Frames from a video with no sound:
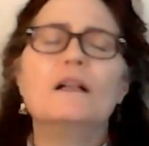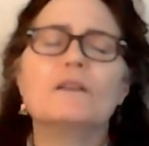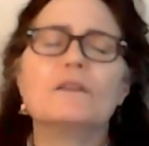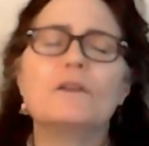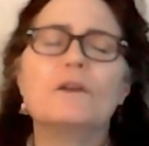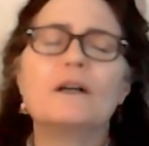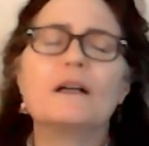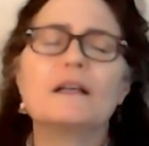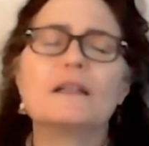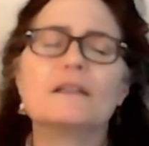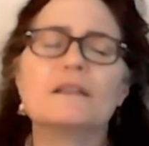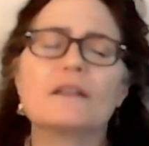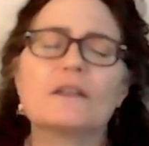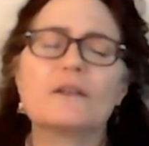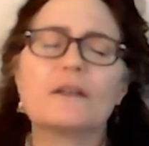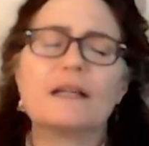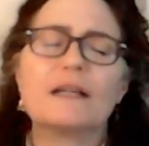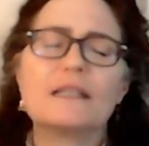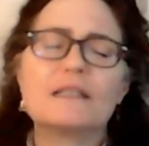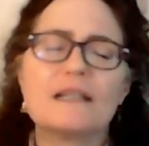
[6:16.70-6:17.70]
Lord,
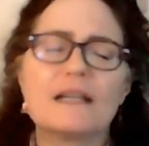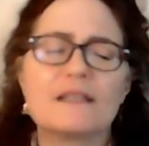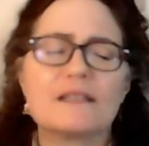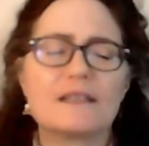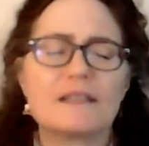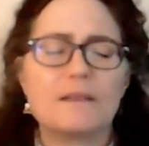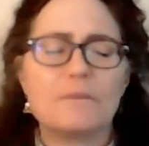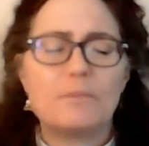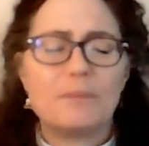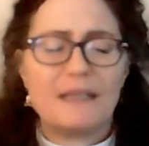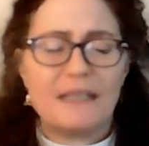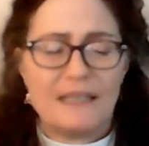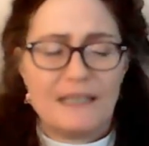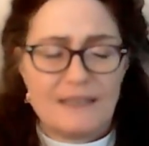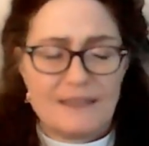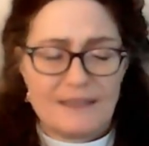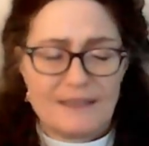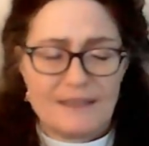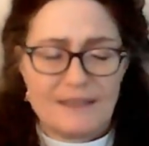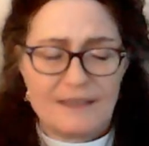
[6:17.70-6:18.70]
grant us the
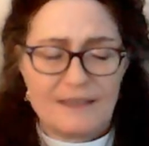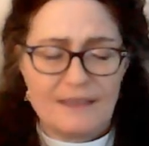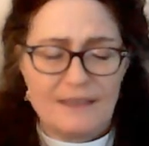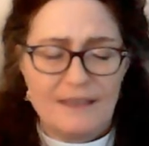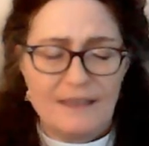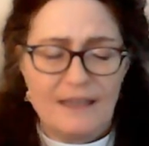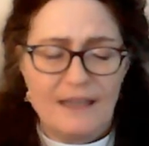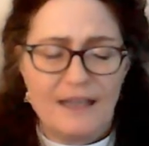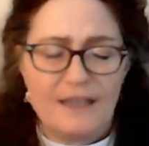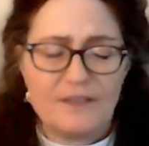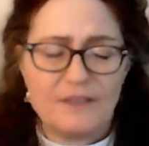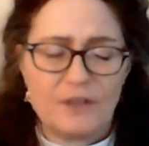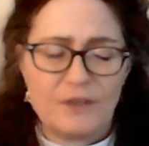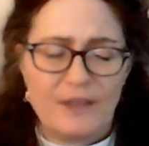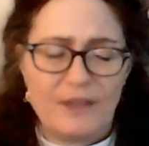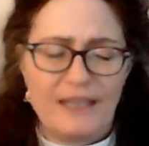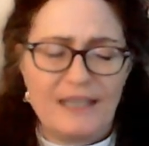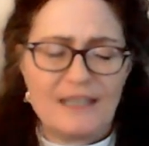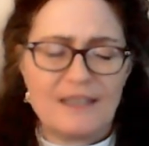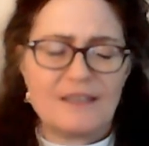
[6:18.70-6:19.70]
peace and
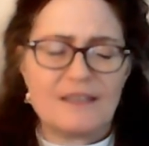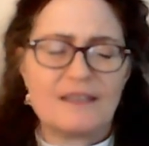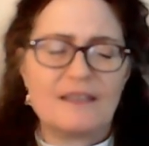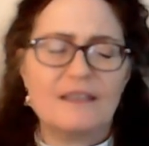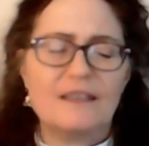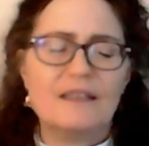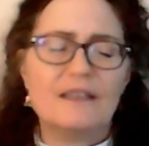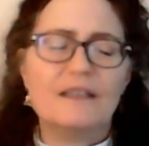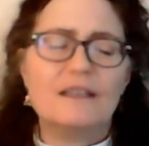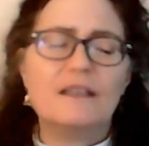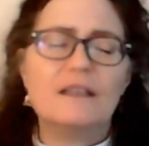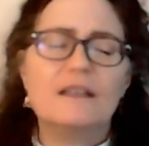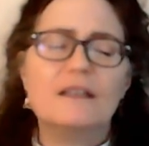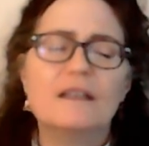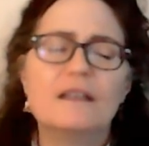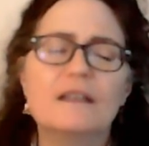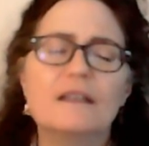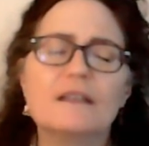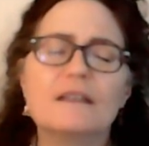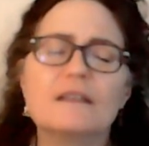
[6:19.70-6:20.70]
grace
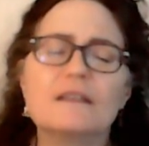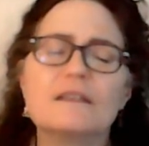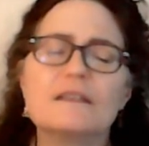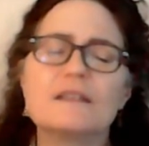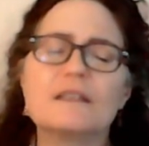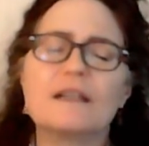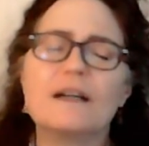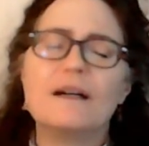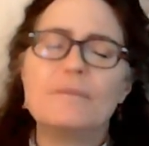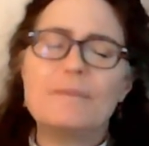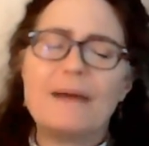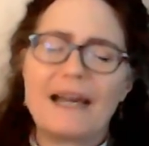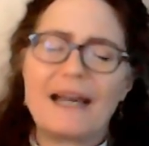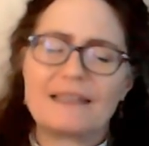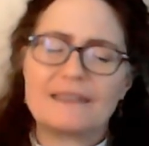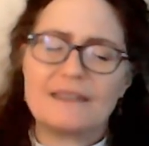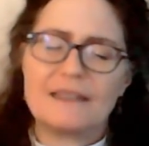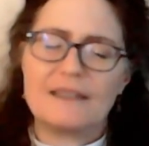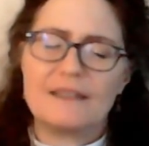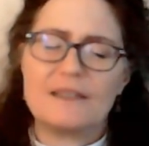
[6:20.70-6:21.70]
to come back
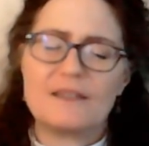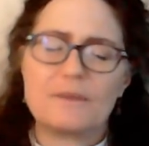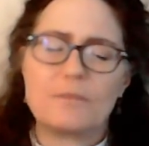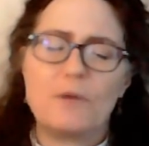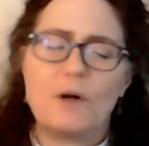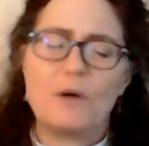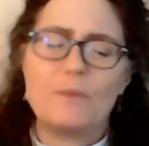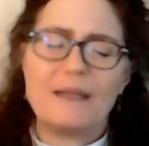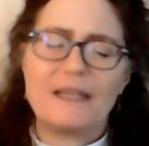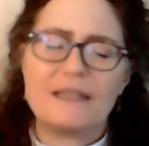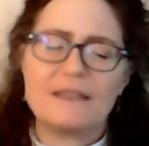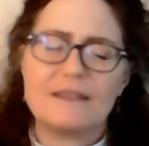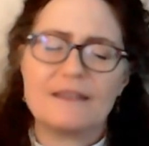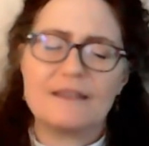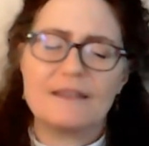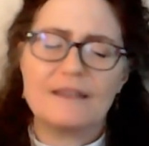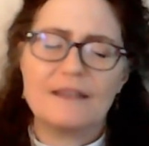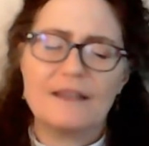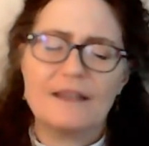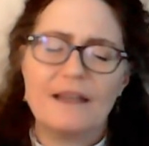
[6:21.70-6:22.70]
to this moment
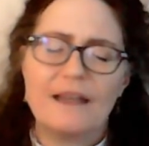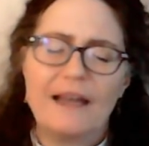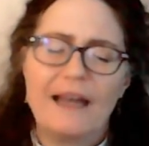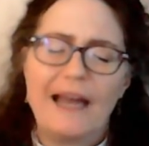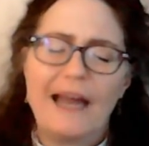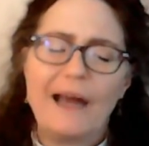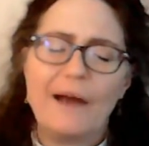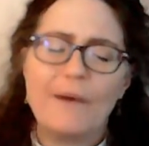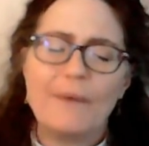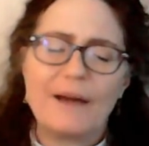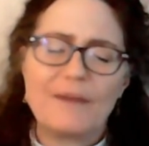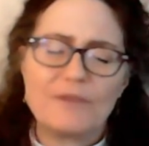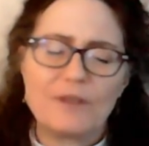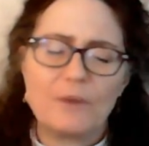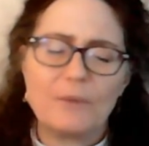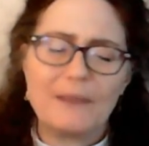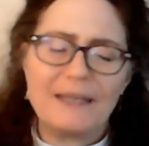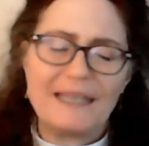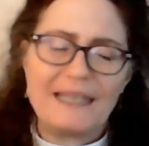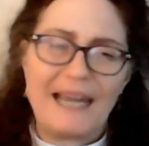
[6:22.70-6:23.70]
however
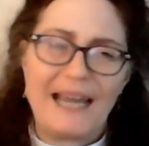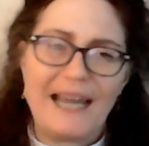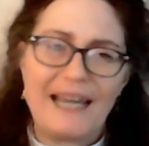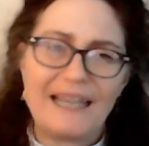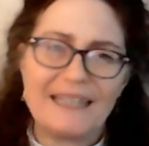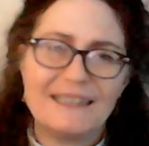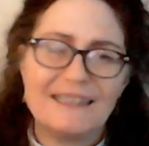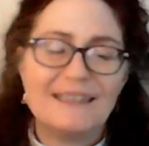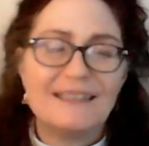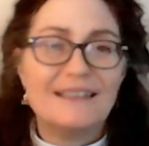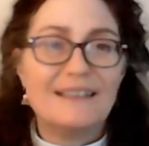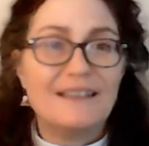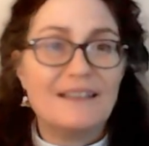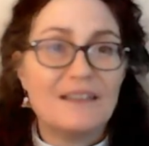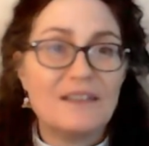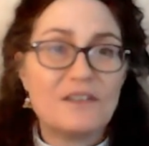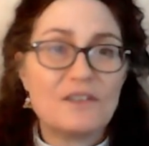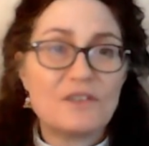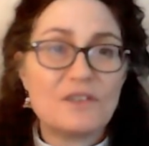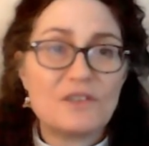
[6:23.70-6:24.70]
we can.
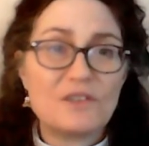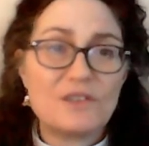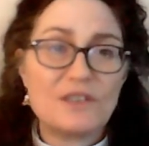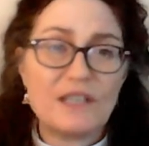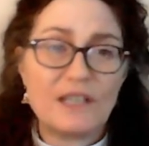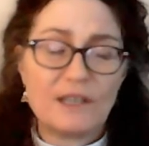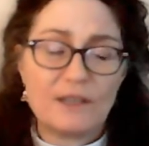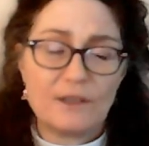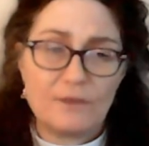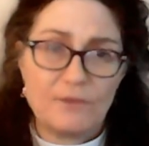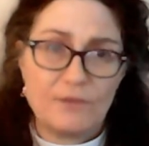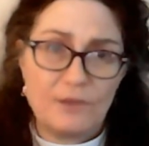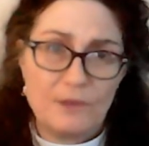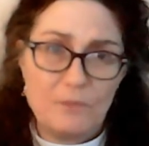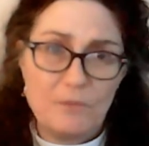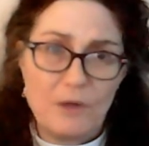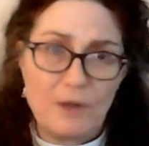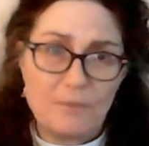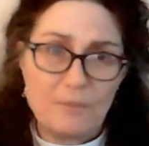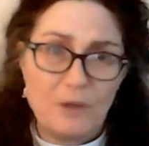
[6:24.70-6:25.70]
Let's take a few
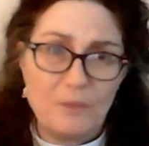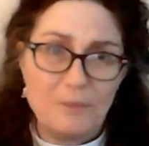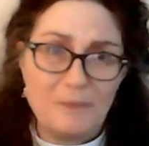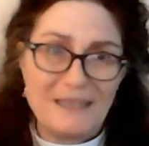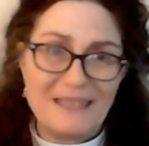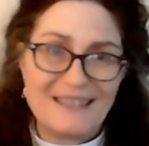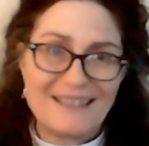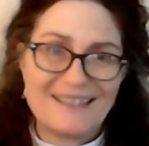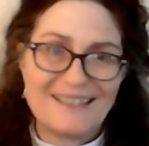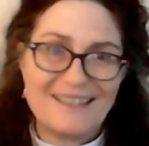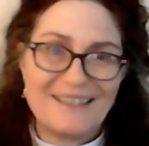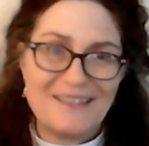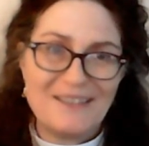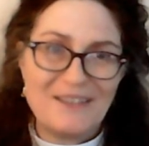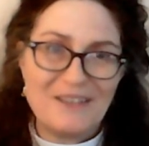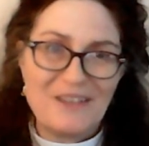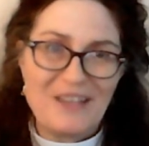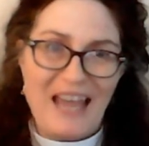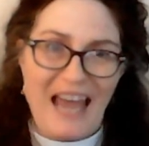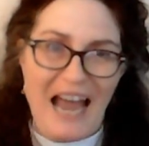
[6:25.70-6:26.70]
more moments to
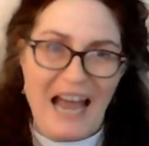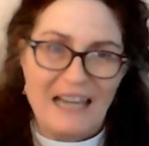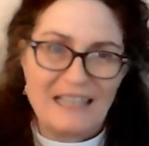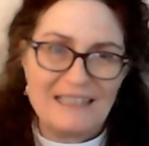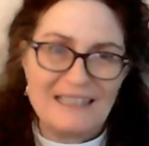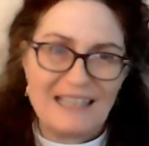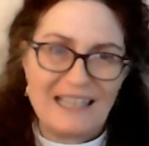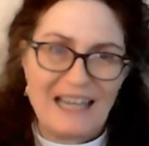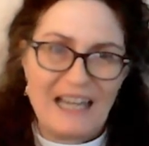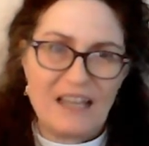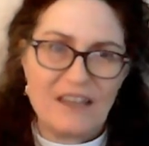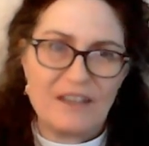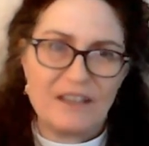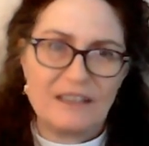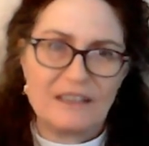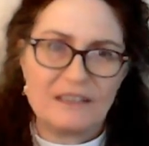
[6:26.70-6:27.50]
do that together.